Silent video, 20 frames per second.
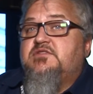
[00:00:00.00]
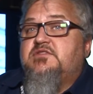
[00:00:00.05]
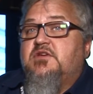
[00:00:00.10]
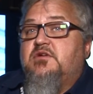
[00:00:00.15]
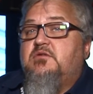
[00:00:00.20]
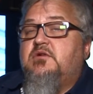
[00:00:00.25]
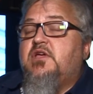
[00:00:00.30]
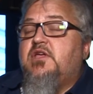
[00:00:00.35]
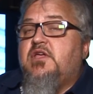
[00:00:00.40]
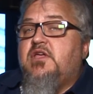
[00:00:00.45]

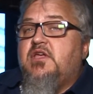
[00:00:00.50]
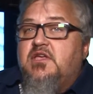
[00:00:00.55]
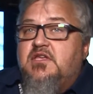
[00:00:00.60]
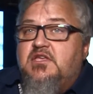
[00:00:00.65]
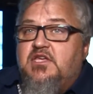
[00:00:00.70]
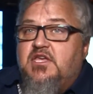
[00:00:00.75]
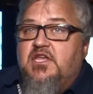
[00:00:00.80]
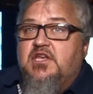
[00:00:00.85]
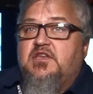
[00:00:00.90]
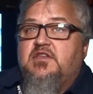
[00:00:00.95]
So
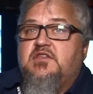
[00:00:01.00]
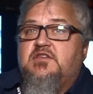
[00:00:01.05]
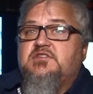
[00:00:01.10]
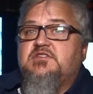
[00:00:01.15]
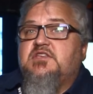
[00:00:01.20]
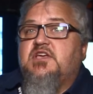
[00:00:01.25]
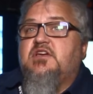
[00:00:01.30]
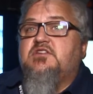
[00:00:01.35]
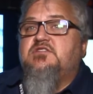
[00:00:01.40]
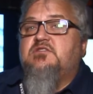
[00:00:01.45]
get in the
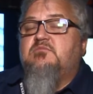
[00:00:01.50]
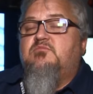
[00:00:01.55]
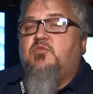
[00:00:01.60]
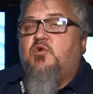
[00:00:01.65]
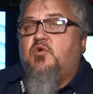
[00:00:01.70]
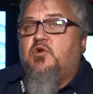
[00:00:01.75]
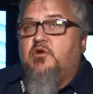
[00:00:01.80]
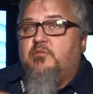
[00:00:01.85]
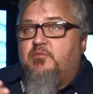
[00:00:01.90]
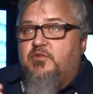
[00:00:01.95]
discussion
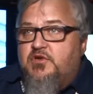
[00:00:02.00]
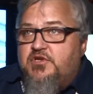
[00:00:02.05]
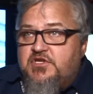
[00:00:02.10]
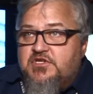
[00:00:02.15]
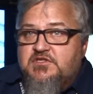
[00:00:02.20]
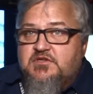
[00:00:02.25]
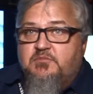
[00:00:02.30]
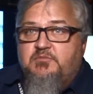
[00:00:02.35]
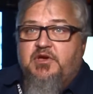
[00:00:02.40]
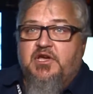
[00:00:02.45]
board,
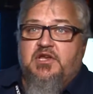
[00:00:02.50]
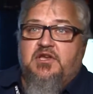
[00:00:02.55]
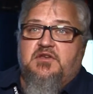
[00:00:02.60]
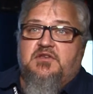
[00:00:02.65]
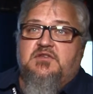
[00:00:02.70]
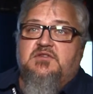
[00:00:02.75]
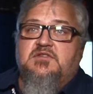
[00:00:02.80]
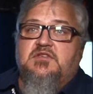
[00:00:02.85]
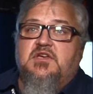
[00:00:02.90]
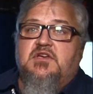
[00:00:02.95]
participate in
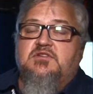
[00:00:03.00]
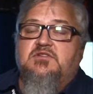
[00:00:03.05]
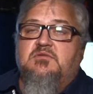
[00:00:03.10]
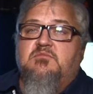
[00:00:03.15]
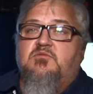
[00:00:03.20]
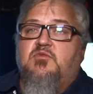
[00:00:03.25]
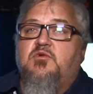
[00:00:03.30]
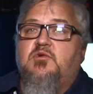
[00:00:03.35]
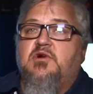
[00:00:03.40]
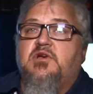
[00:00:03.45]
the discussion
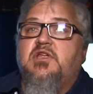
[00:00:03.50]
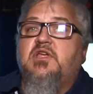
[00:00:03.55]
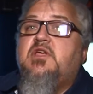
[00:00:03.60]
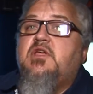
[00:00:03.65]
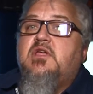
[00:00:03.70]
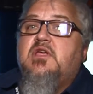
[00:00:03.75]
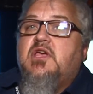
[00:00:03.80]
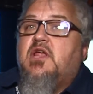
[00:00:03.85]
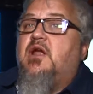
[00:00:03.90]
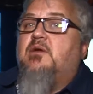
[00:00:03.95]
board,
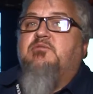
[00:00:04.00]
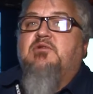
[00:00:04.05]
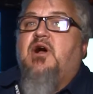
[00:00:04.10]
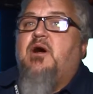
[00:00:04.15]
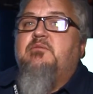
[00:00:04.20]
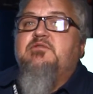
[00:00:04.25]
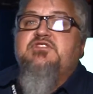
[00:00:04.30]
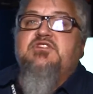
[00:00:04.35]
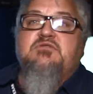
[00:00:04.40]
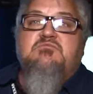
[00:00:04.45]
and I
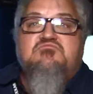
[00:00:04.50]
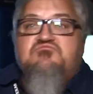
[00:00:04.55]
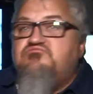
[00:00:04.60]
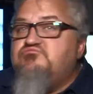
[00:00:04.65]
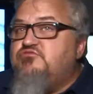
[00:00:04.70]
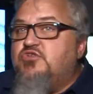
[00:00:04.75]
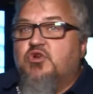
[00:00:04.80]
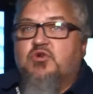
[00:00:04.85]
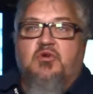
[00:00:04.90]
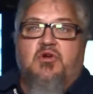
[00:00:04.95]
promise you,
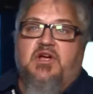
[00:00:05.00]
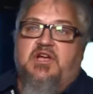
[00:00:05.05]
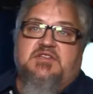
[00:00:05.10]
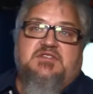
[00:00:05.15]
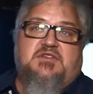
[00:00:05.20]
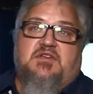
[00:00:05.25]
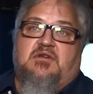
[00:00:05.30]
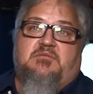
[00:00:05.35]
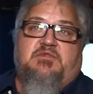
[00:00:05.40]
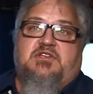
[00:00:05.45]
your grade's
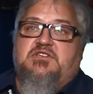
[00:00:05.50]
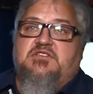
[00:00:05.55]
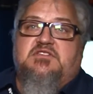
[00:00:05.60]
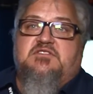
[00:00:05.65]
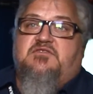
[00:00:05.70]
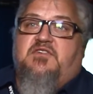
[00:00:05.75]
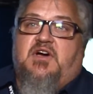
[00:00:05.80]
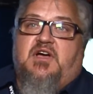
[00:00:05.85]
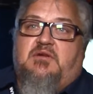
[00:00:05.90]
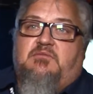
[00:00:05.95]
going to be
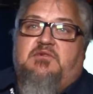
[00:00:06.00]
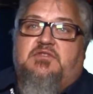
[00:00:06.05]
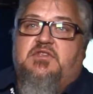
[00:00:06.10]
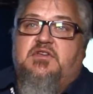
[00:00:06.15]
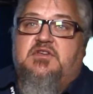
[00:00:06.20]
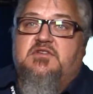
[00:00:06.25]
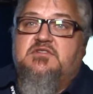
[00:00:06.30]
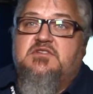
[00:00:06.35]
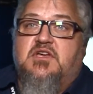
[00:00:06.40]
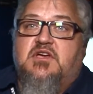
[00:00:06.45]
just fine with the
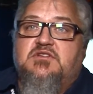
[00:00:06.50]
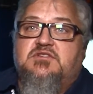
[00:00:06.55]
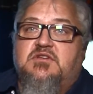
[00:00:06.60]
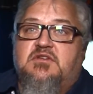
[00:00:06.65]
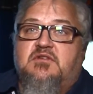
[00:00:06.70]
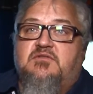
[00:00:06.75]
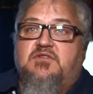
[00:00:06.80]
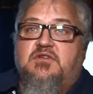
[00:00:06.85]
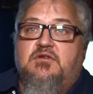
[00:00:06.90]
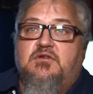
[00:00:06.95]
discussion
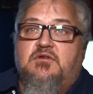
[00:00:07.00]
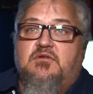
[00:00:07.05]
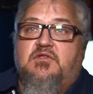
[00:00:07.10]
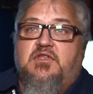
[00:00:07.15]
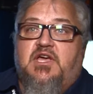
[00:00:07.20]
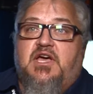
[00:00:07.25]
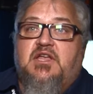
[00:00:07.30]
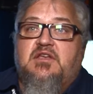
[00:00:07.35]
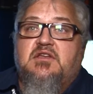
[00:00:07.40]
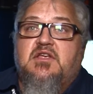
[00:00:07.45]
if you do
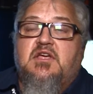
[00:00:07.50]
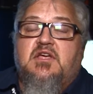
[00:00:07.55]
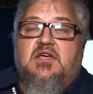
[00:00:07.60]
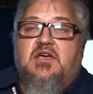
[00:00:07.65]
that.